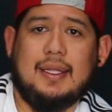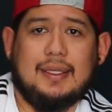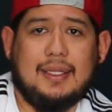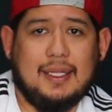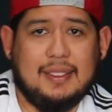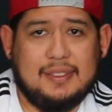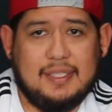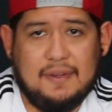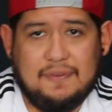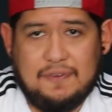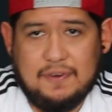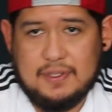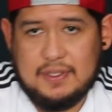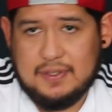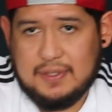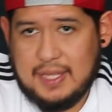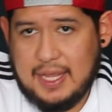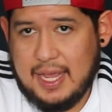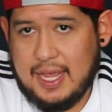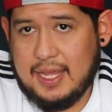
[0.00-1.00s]
that's it for
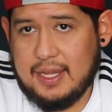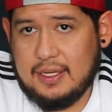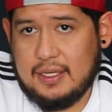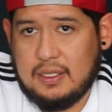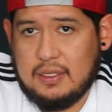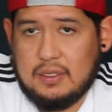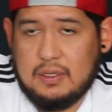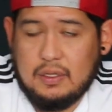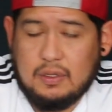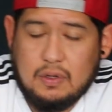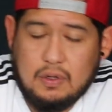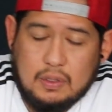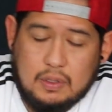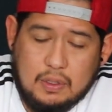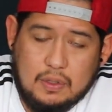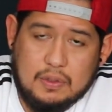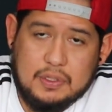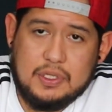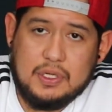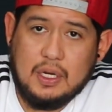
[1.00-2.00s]
today. In
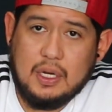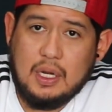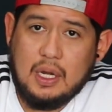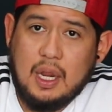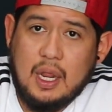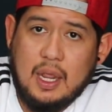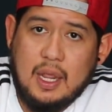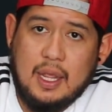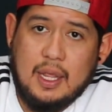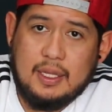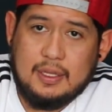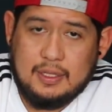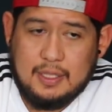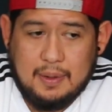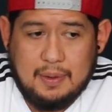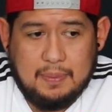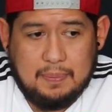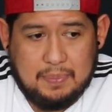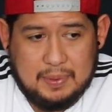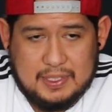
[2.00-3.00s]
conclusion,
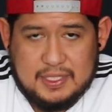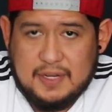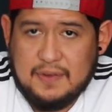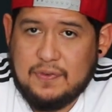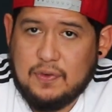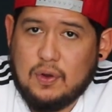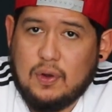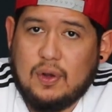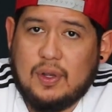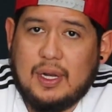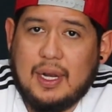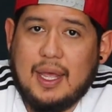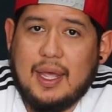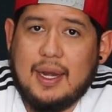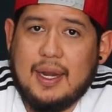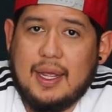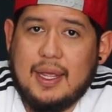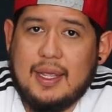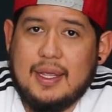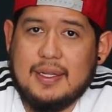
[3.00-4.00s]
the Pacifico
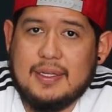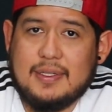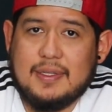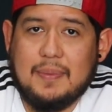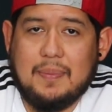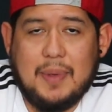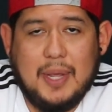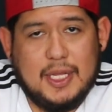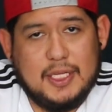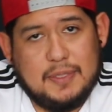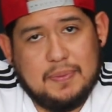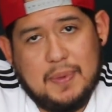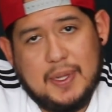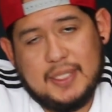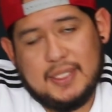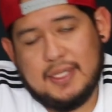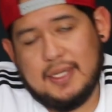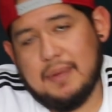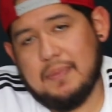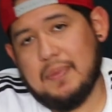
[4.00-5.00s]
Clara is the best
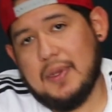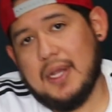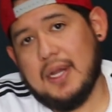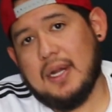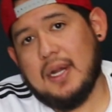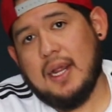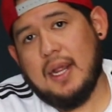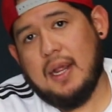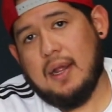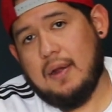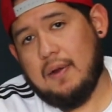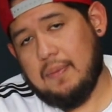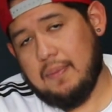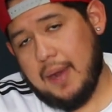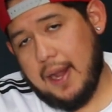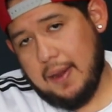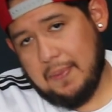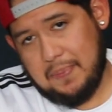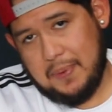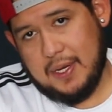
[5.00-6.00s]
Mexican beer, in
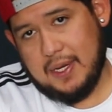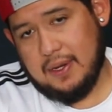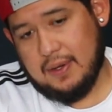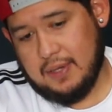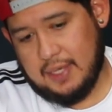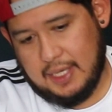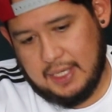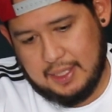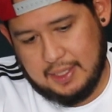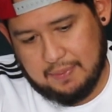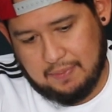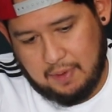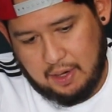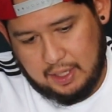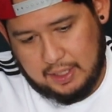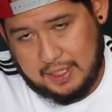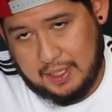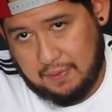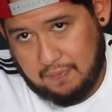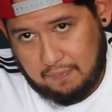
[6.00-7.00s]
my opinion, in the
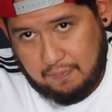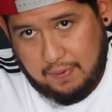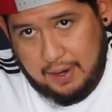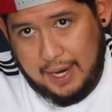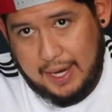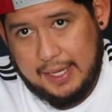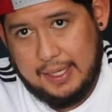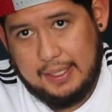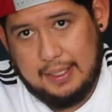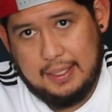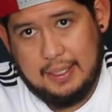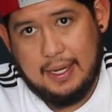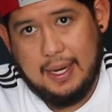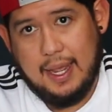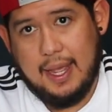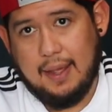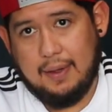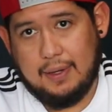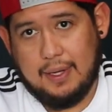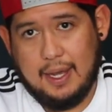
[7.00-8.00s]
market right
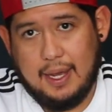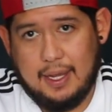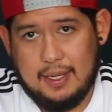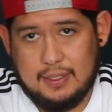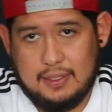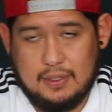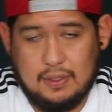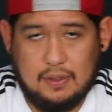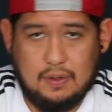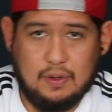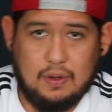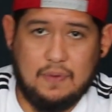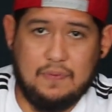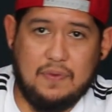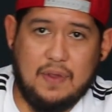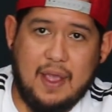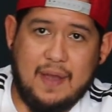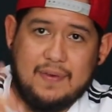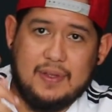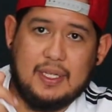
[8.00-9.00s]
now, guys. So
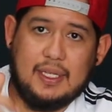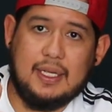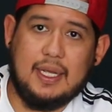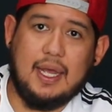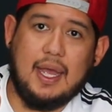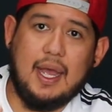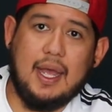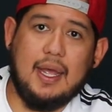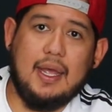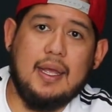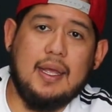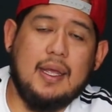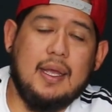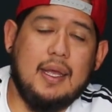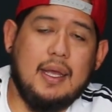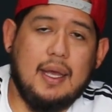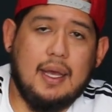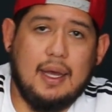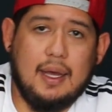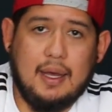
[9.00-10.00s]
if you haven't got
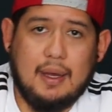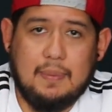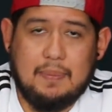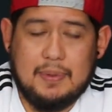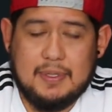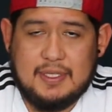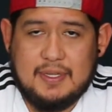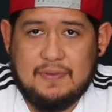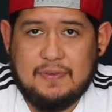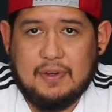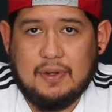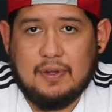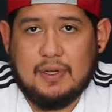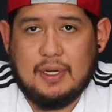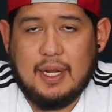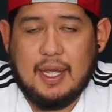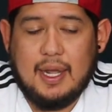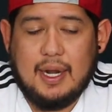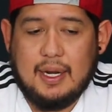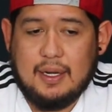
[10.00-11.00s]
Pacifico
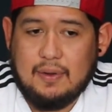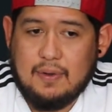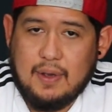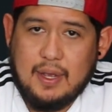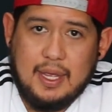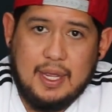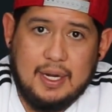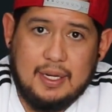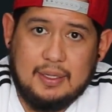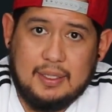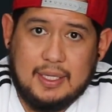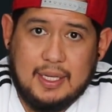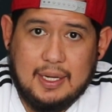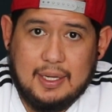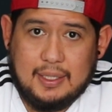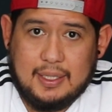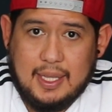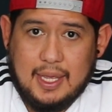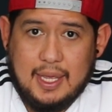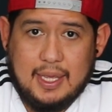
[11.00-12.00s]
Clara, go ahead and
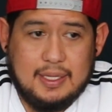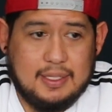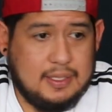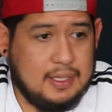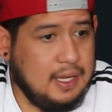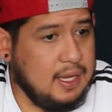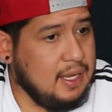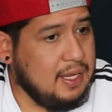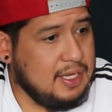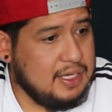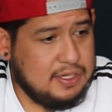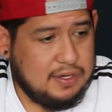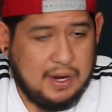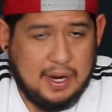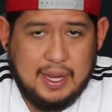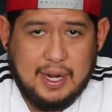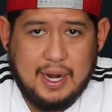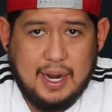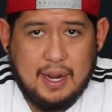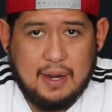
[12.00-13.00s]
get a case,
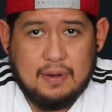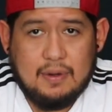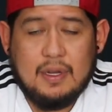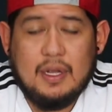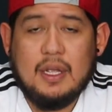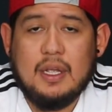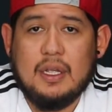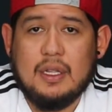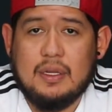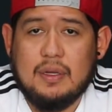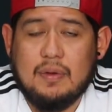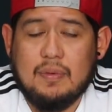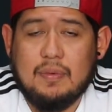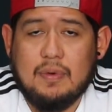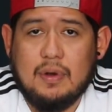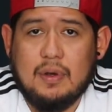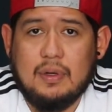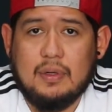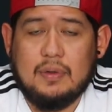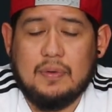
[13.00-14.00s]
try it out. You
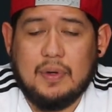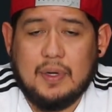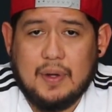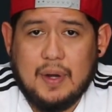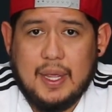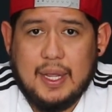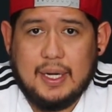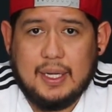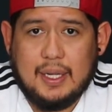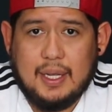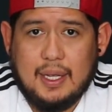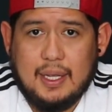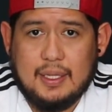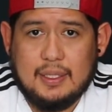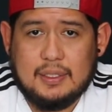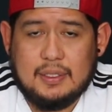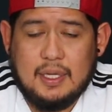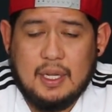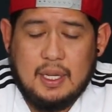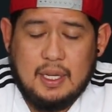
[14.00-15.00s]
won't regret it,
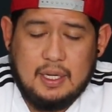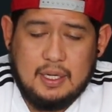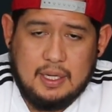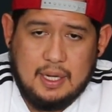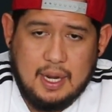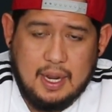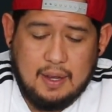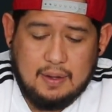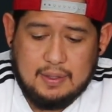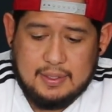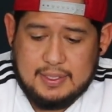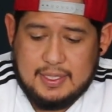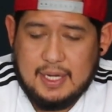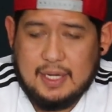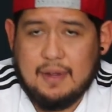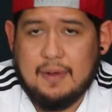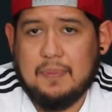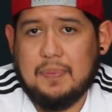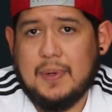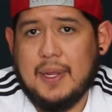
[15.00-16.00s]
guys. Now in the
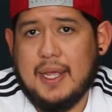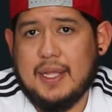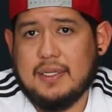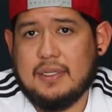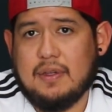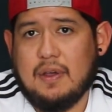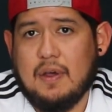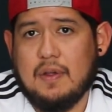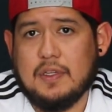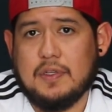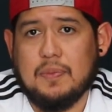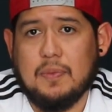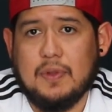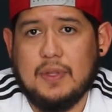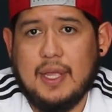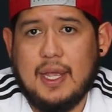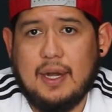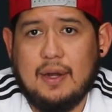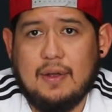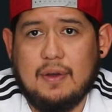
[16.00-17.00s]
second place comes
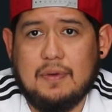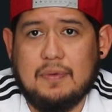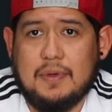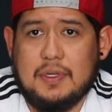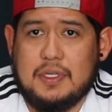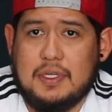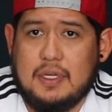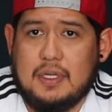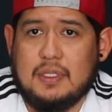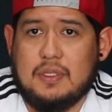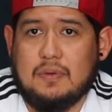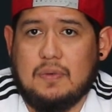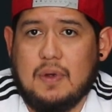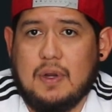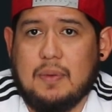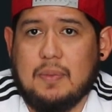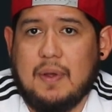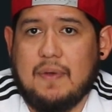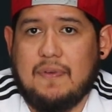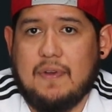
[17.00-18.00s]
Modelo, which is
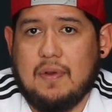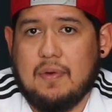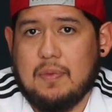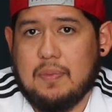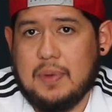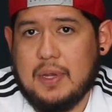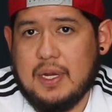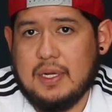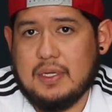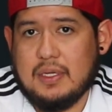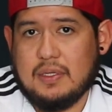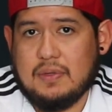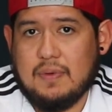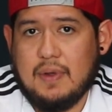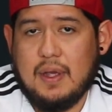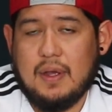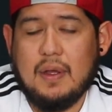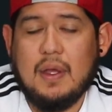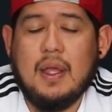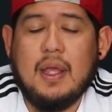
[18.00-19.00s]
one of my favorite beers as
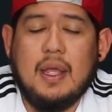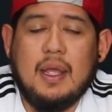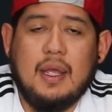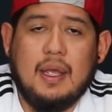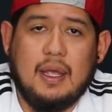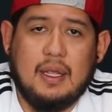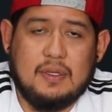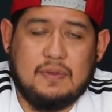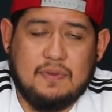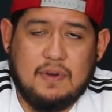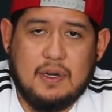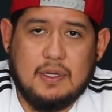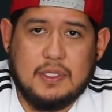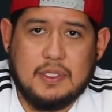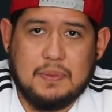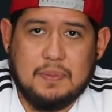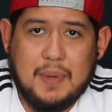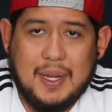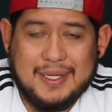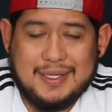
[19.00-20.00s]
well, as far
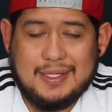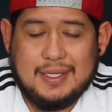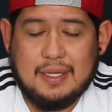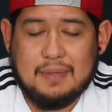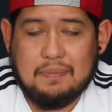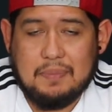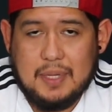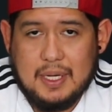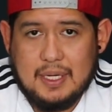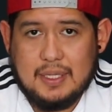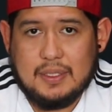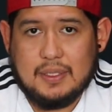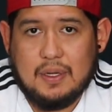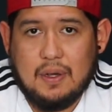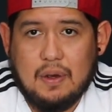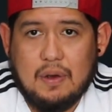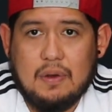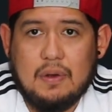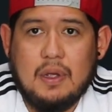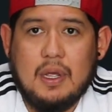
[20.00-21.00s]
as Mexican beers
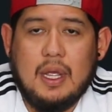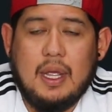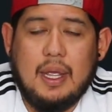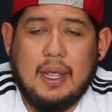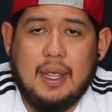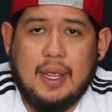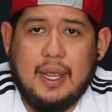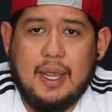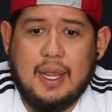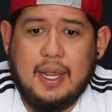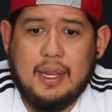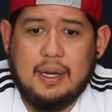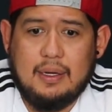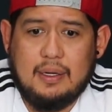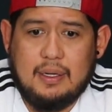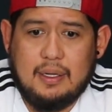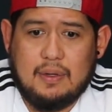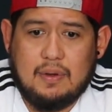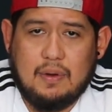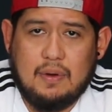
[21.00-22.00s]
go,
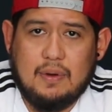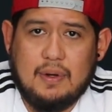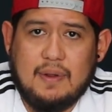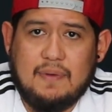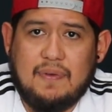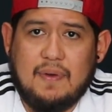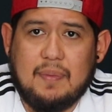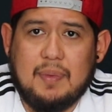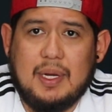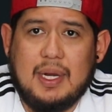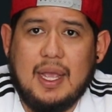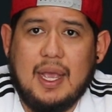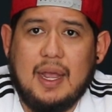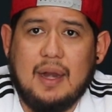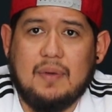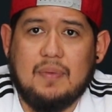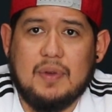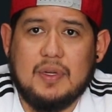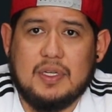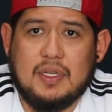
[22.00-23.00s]
and the Corona
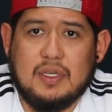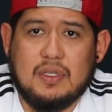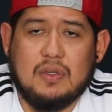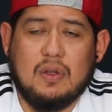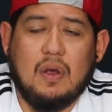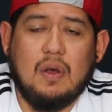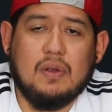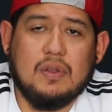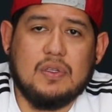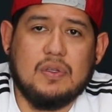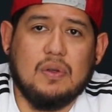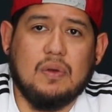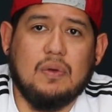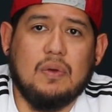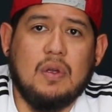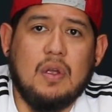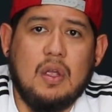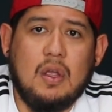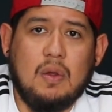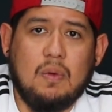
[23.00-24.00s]
Familiar, which is
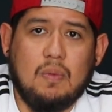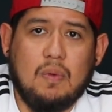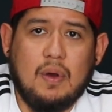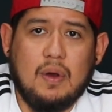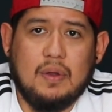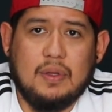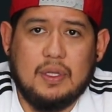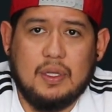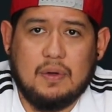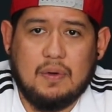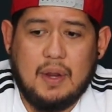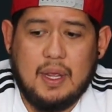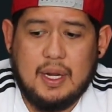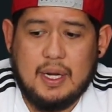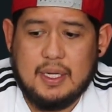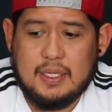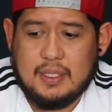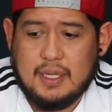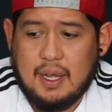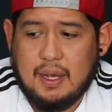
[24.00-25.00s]
also one of the
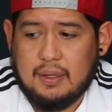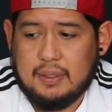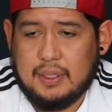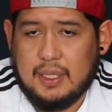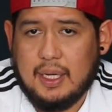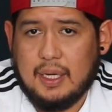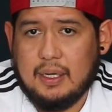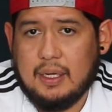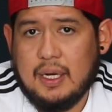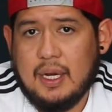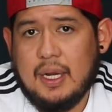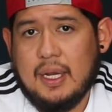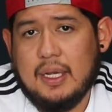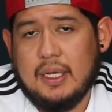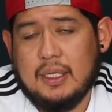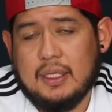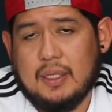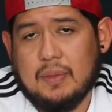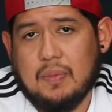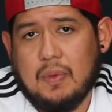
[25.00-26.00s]
greatest out there
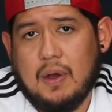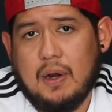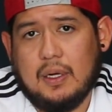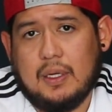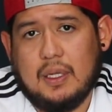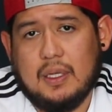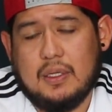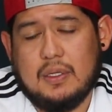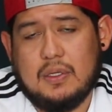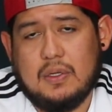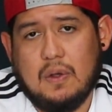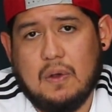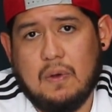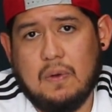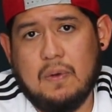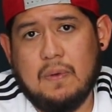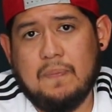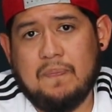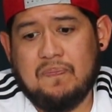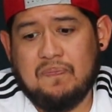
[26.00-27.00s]
in the market.
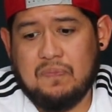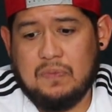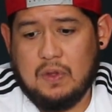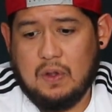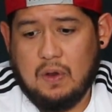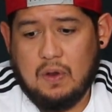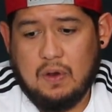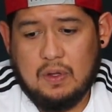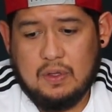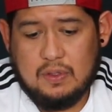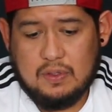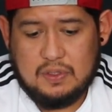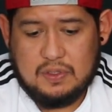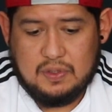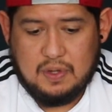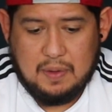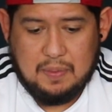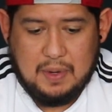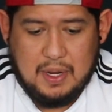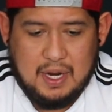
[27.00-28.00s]
So all those
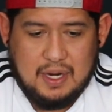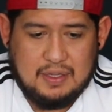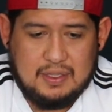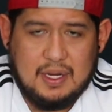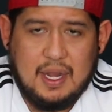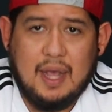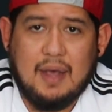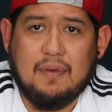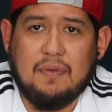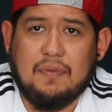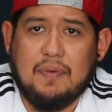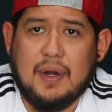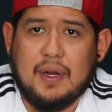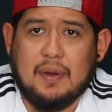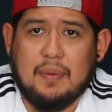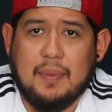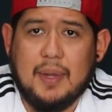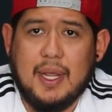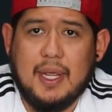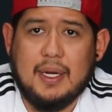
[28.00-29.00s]
3 beers I would
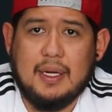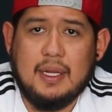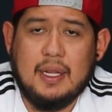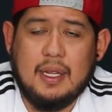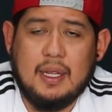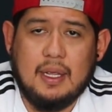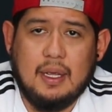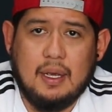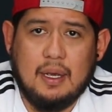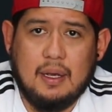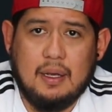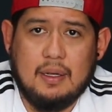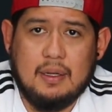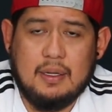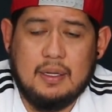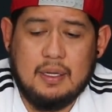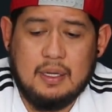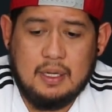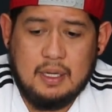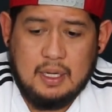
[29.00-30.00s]
recommend.
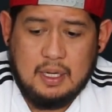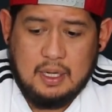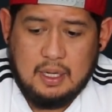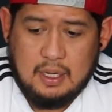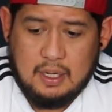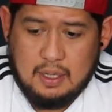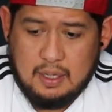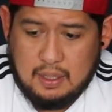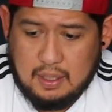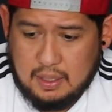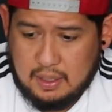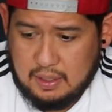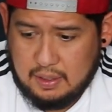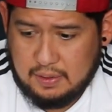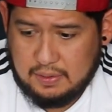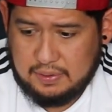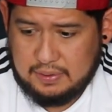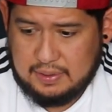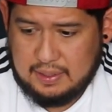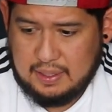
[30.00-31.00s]

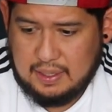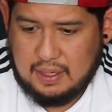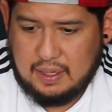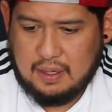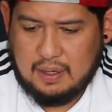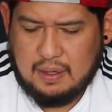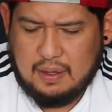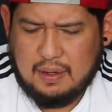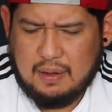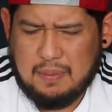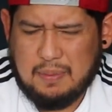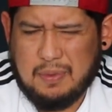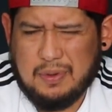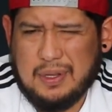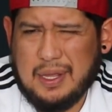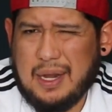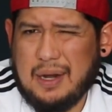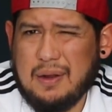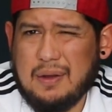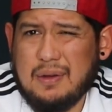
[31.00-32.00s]
The
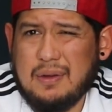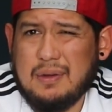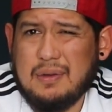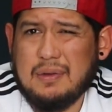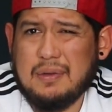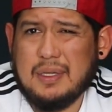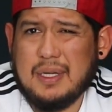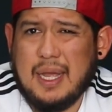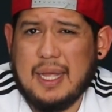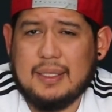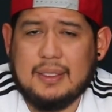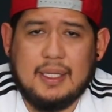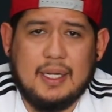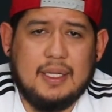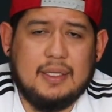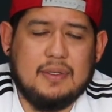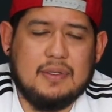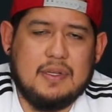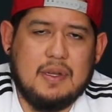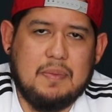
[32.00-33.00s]
Modelo
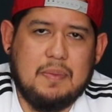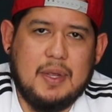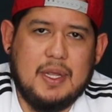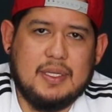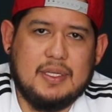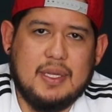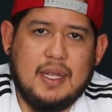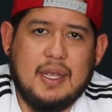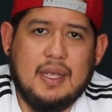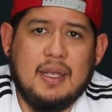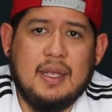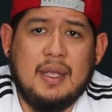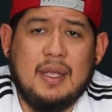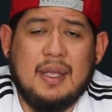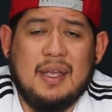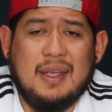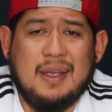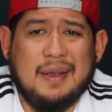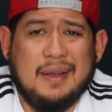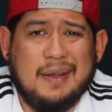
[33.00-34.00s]
Cantarito Cerveza,
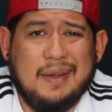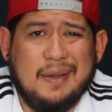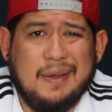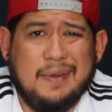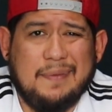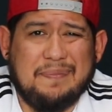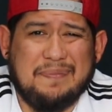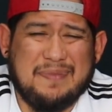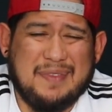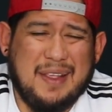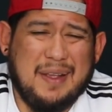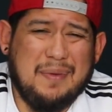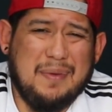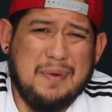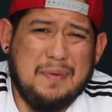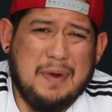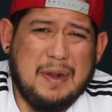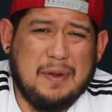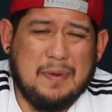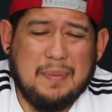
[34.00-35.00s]
I
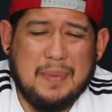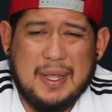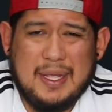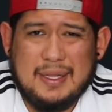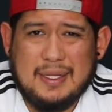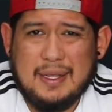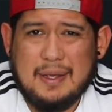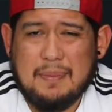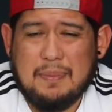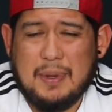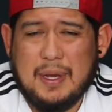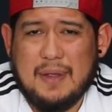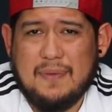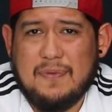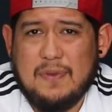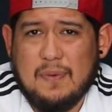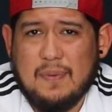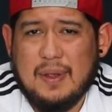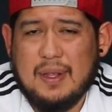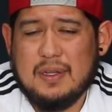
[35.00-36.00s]
wouldn't recommend it, but
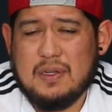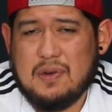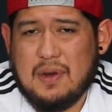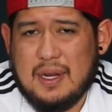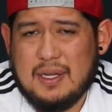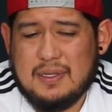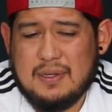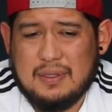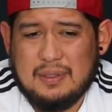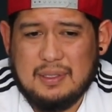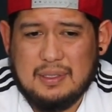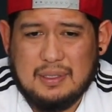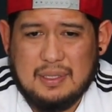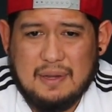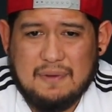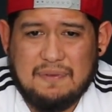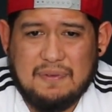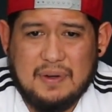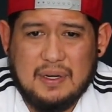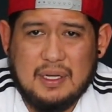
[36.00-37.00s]
if you want to try something
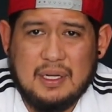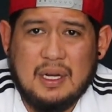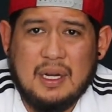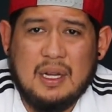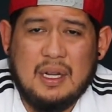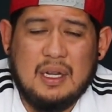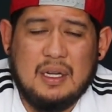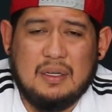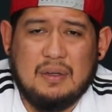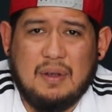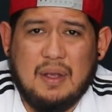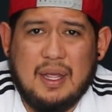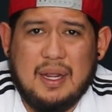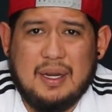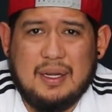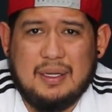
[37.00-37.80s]
different, go ahead